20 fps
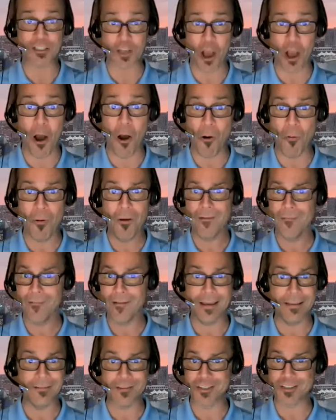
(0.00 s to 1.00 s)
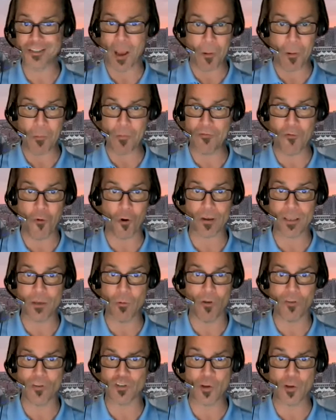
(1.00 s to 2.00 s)
at Joe in the summer before he
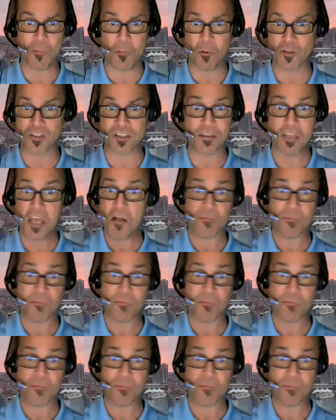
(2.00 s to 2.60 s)
won the Super Bowl and said